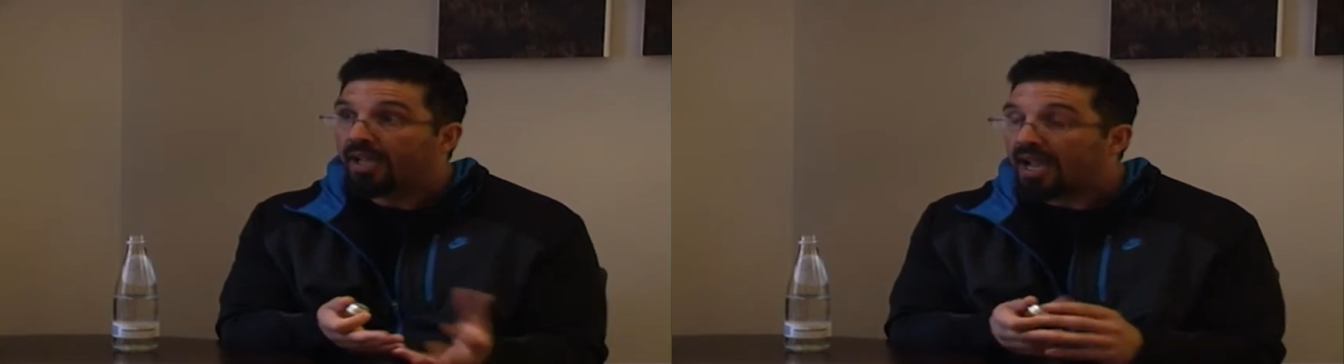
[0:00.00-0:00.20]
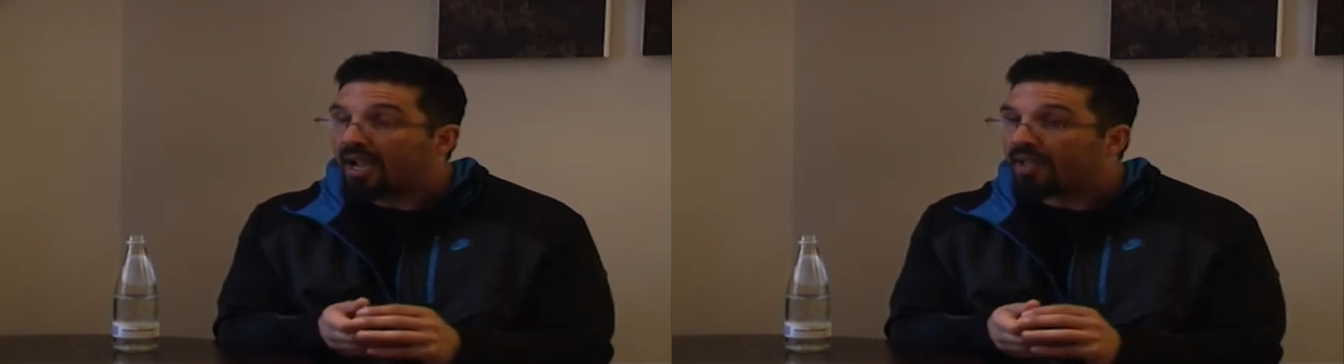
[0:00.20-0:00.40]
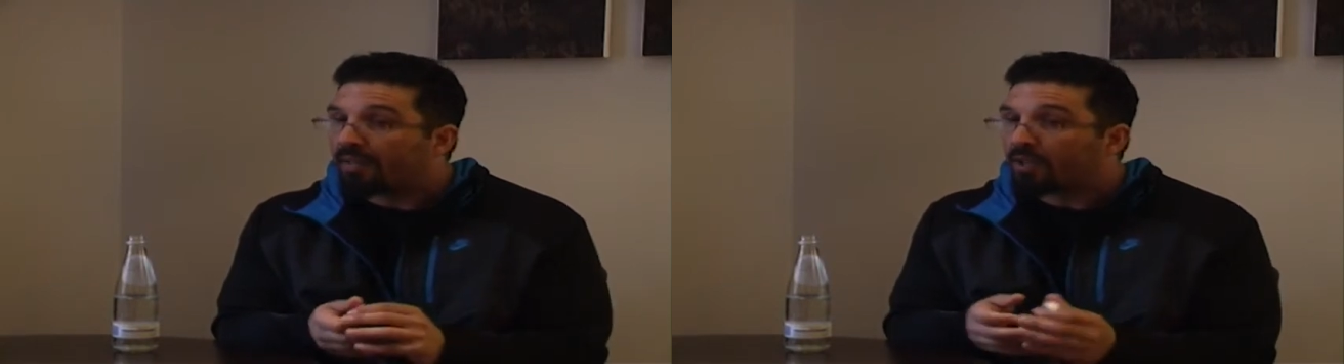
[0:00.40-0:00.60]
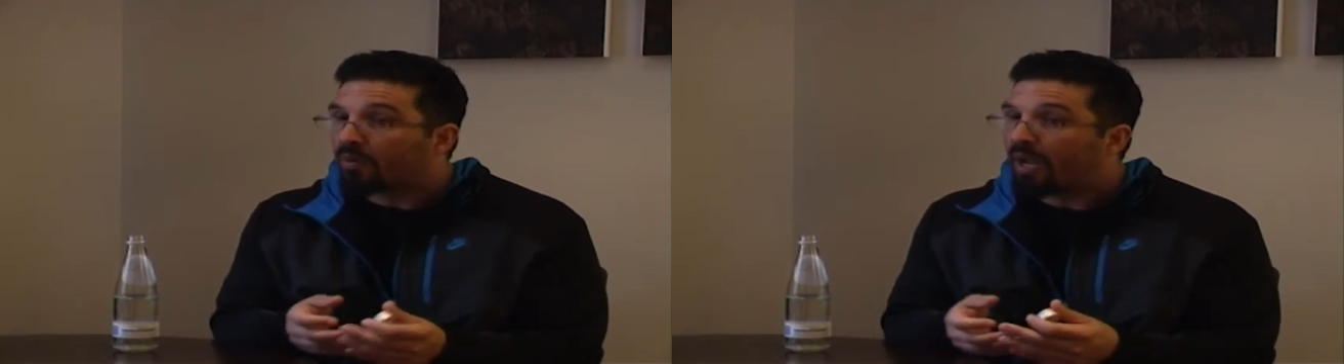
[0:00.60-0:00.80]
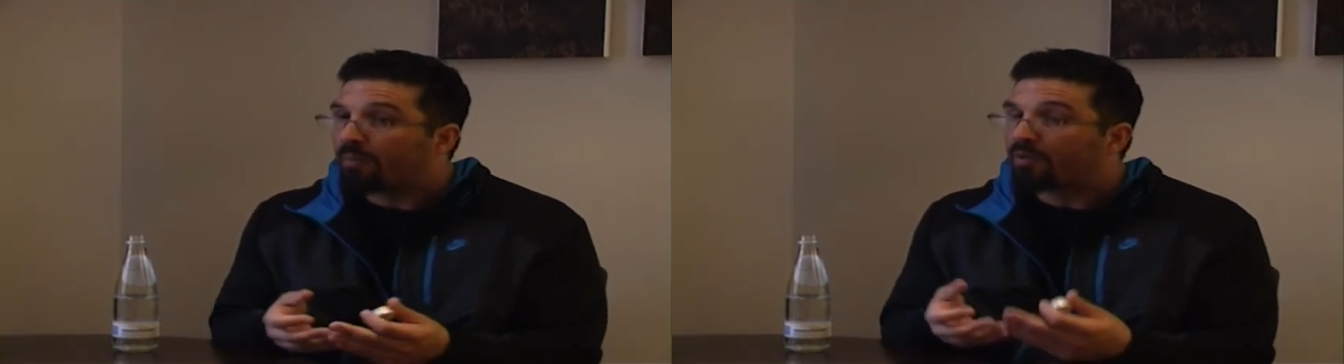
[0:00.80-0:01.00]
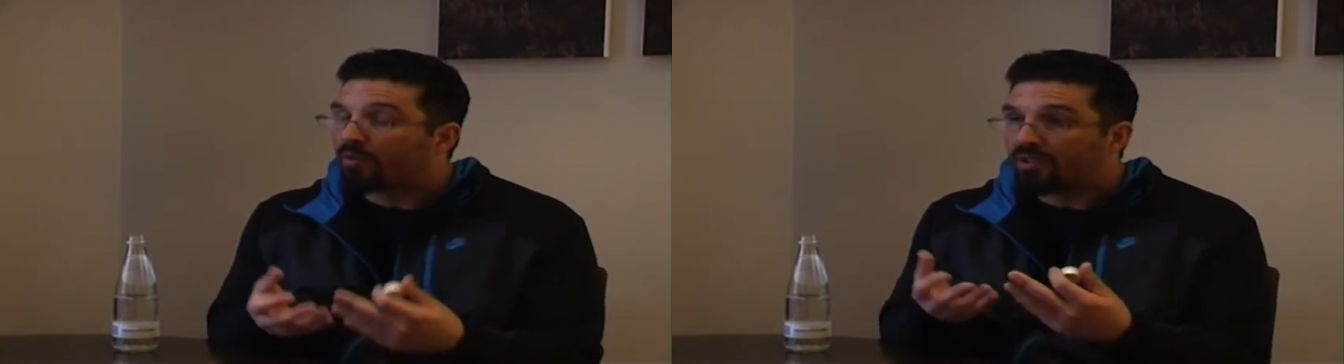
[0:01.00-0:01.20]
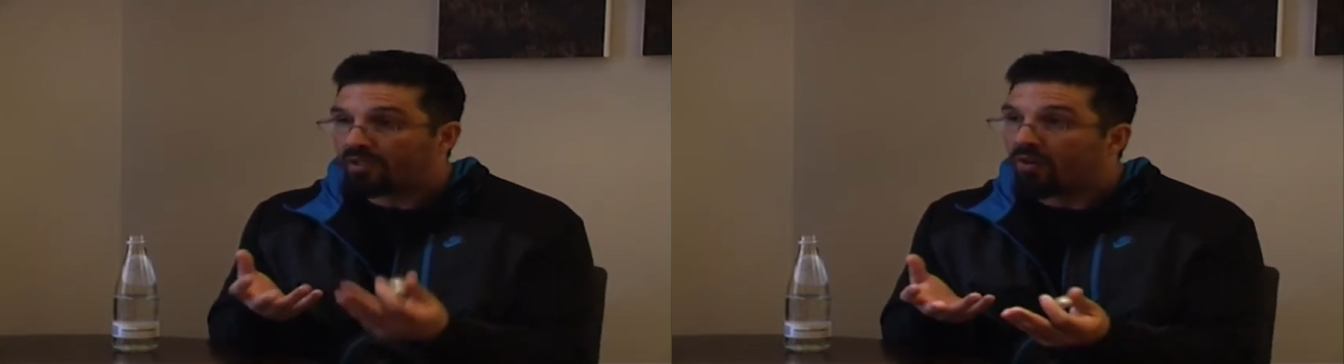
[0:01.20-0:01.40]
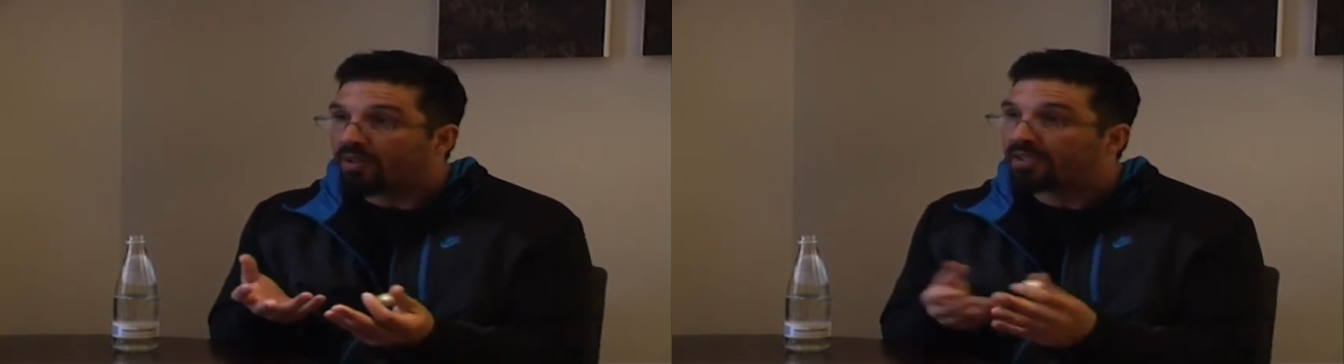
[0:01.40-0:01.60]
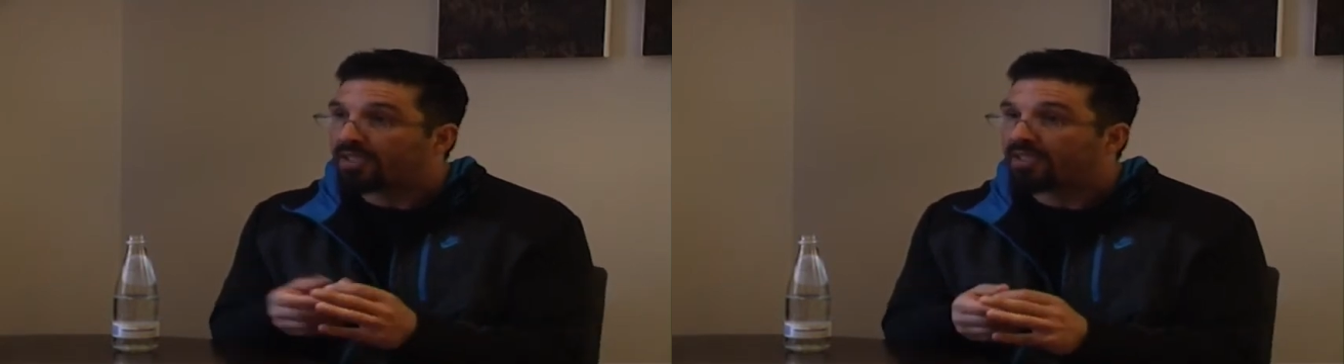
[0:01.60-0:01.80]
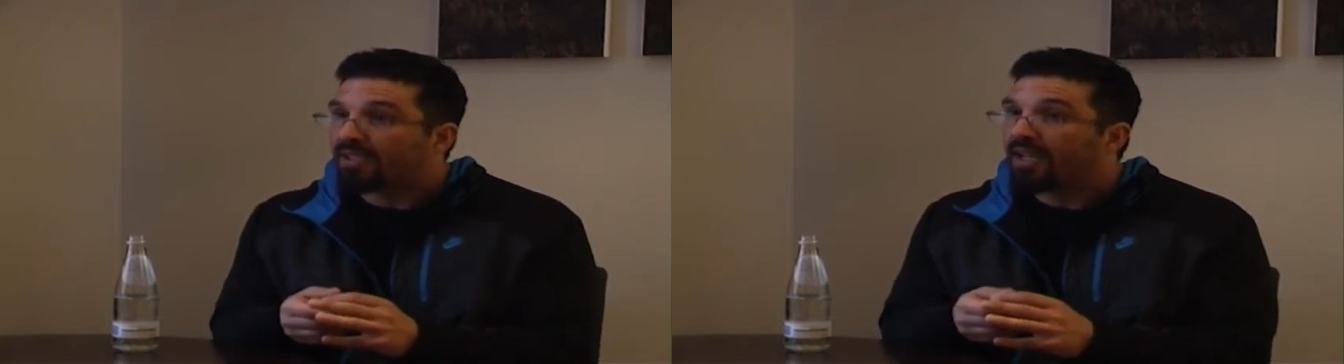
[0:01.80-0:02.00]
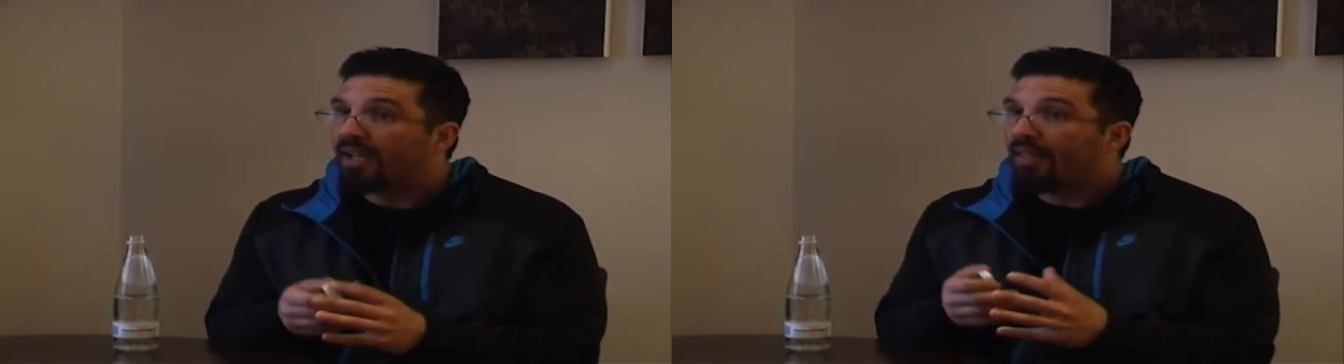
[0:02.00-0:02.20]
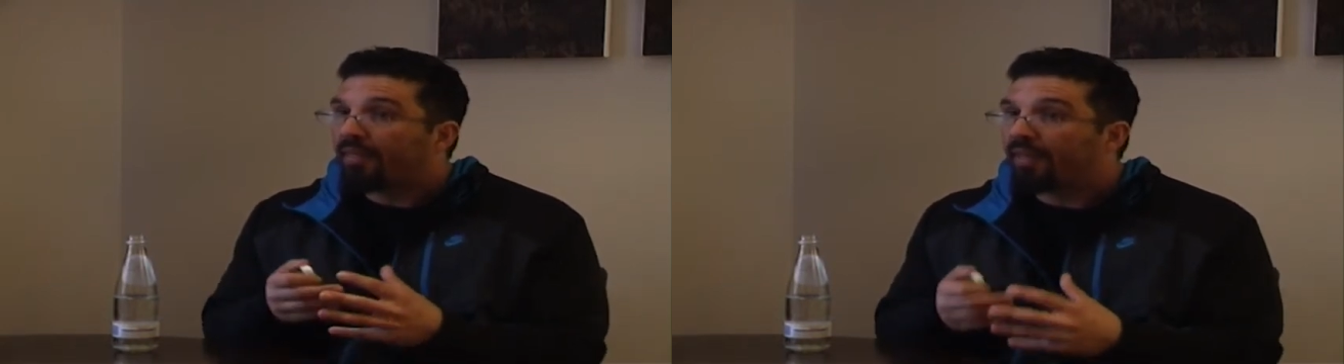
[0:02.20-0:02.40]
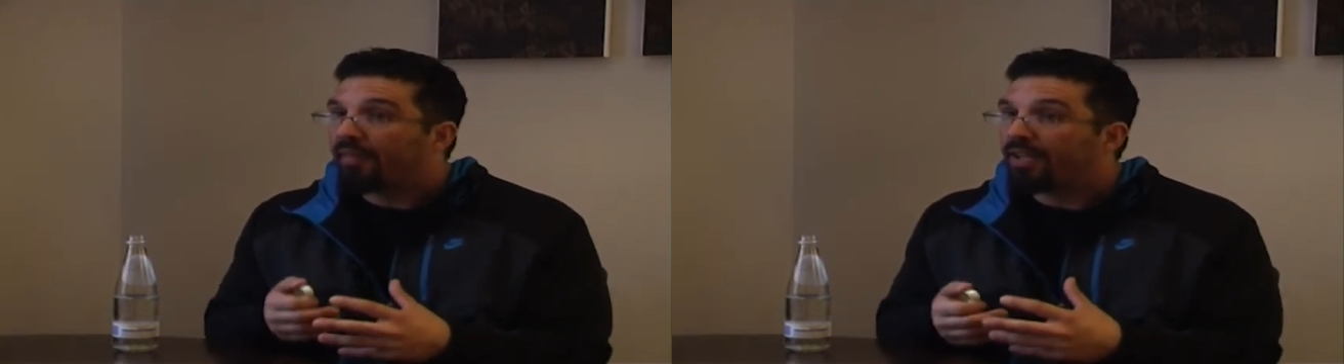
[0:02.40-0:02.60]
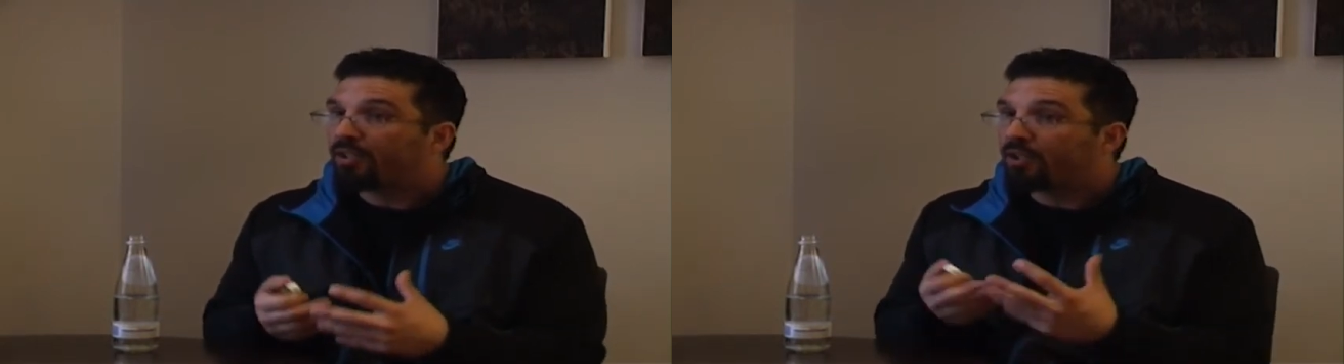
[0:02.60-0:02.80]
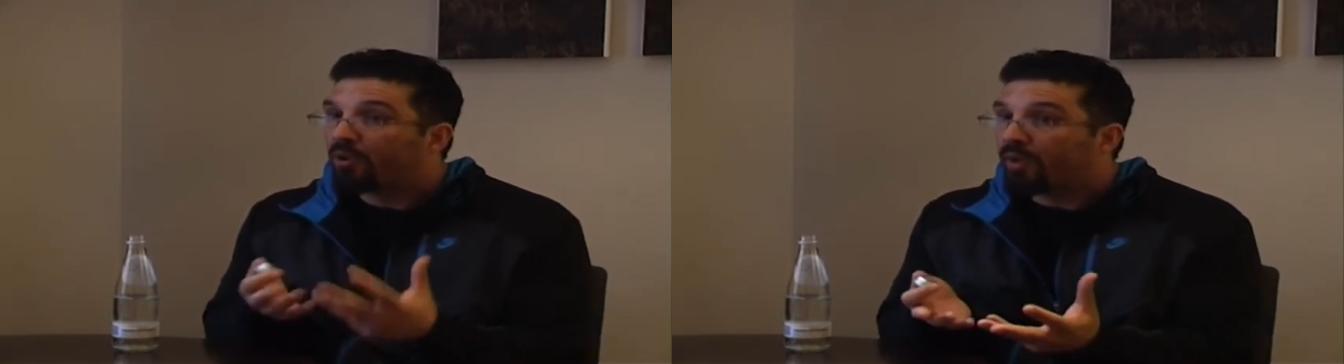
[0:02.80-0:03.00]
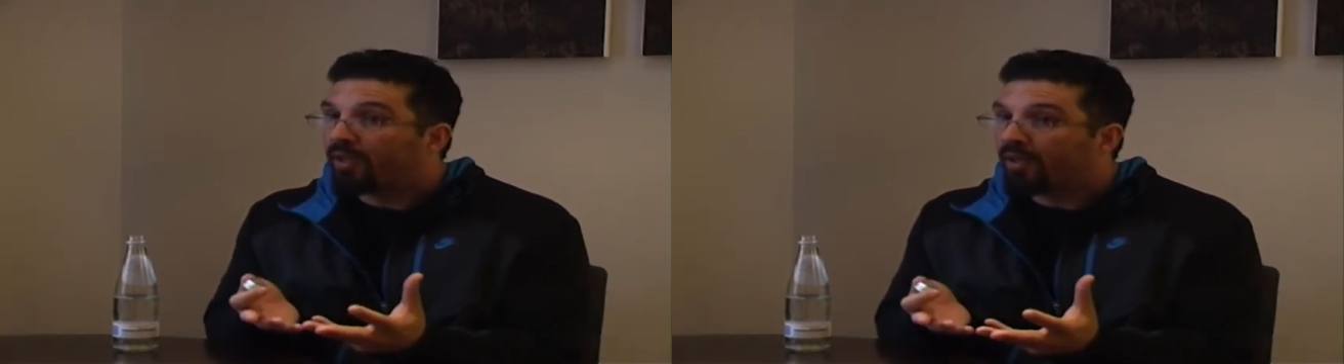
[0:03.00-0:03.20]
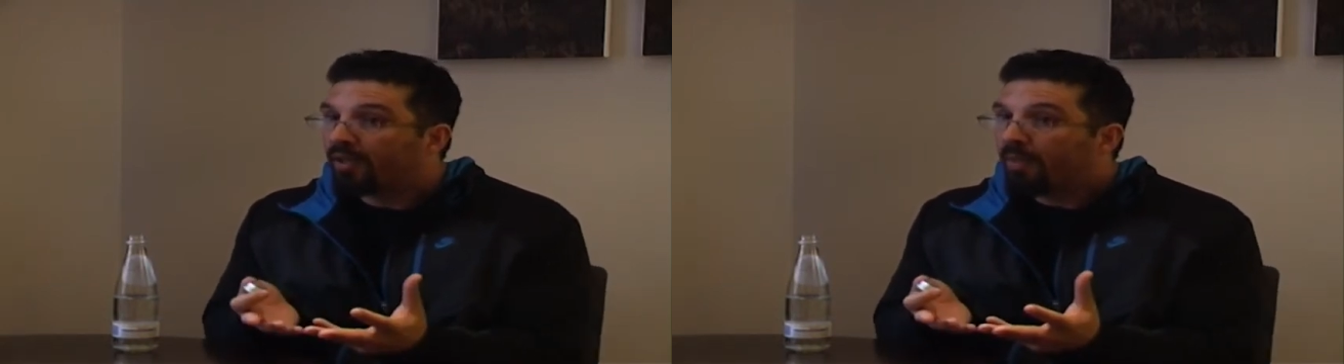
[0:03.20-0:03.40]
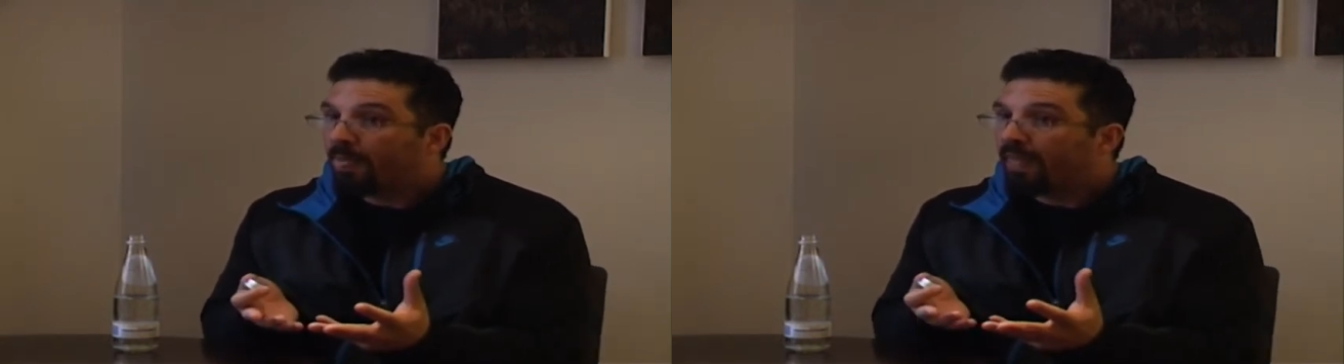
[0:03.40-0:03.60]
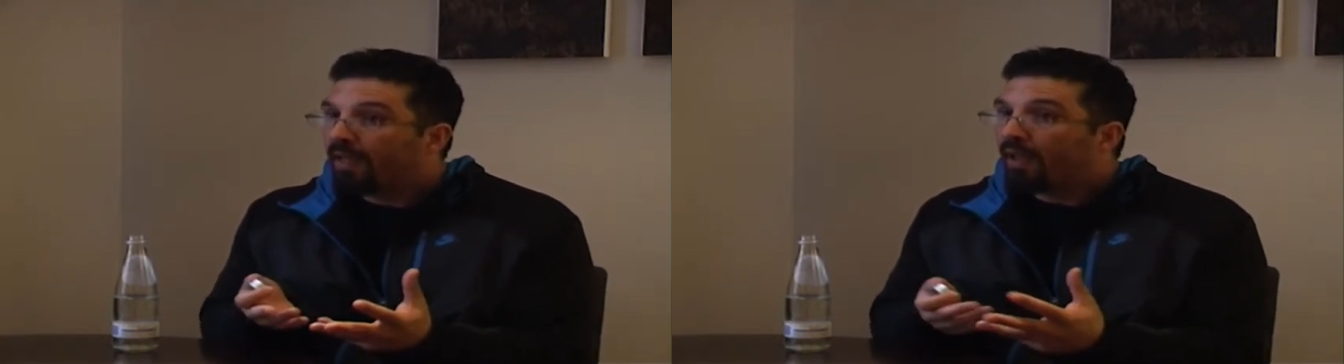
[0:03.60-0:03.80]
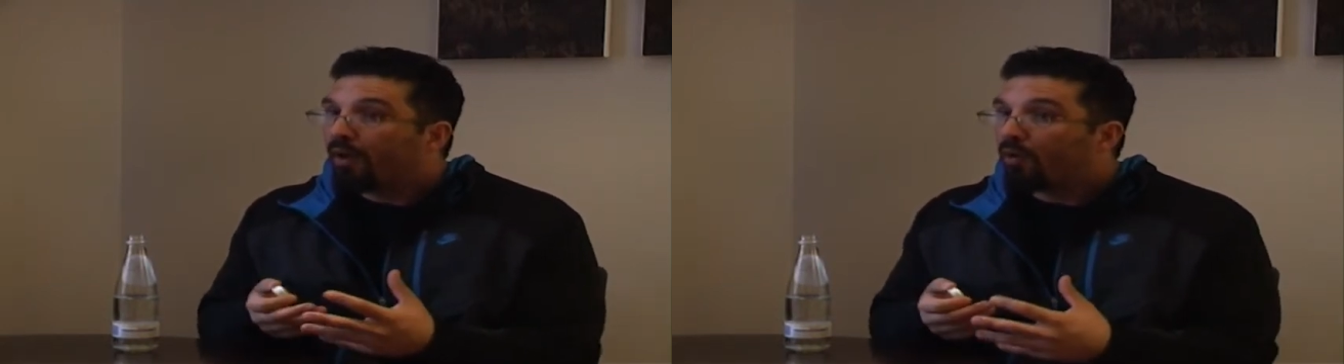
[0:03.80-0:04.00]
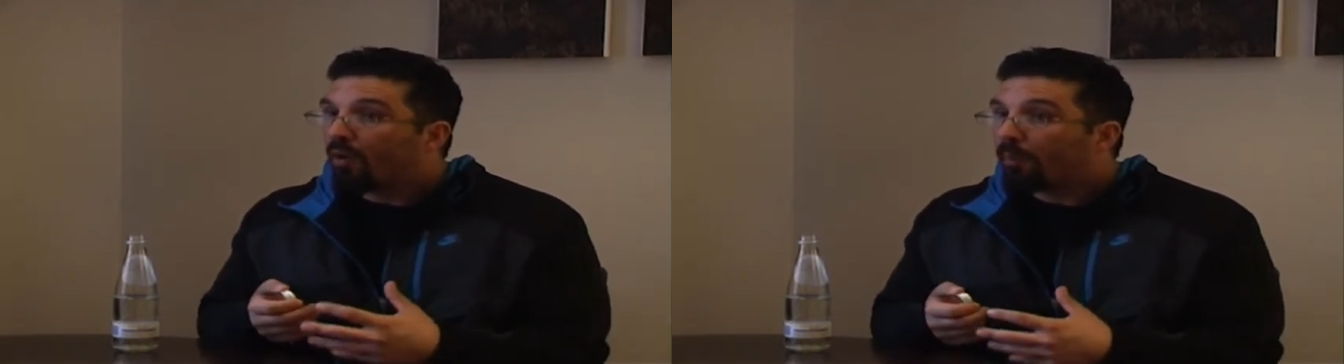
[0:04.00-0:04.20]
And that's what happens with science, is that they do it not